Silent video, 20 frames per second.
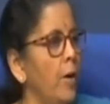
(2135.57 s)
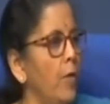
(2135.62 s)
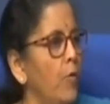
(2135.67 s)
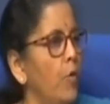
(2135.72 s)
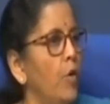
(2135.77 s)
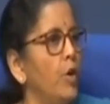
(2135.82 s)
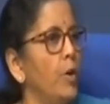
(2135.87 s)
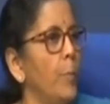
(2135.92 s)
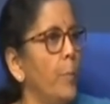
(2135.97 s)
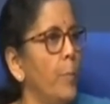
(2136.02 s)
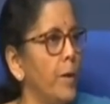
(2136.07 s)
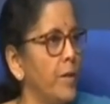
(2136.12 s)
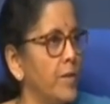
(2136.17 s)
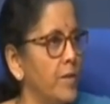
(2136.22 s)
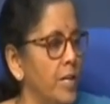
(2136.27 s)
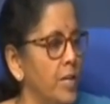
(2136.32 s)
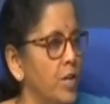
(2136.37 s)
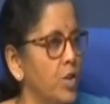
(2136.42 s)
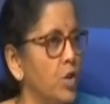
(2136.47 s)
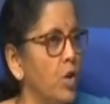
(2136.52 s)
for the
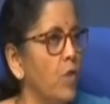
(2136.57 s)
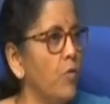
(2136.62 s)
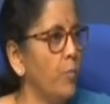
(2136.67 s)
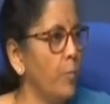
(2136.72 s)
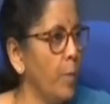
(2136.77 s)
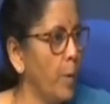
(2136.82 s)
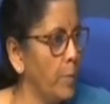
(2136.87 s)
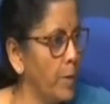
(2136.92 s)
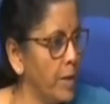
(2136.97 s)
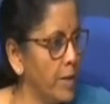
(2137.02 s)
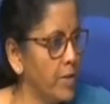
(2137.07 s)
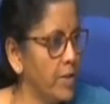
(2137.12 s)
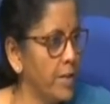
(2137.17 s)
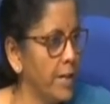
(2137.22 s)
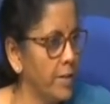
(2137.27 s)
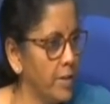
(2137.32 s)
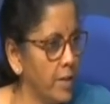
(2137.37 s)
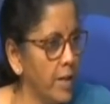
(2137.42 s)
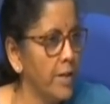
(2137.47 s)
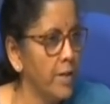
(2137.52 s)
presence of public
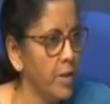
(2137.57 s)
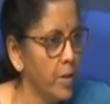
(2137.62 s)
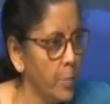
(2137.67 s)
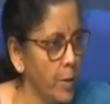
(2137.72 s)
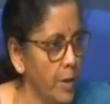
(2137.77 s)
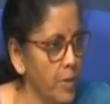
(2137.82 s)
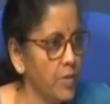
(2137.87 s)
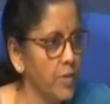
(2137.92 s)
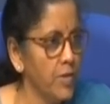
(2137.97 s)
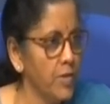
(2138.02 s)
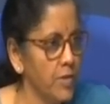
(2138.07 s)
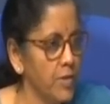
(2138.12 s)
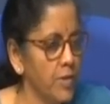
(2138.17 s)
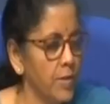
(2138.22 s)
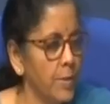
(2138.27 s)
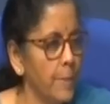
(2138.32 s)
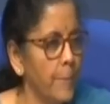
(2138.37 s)
sector enterprises.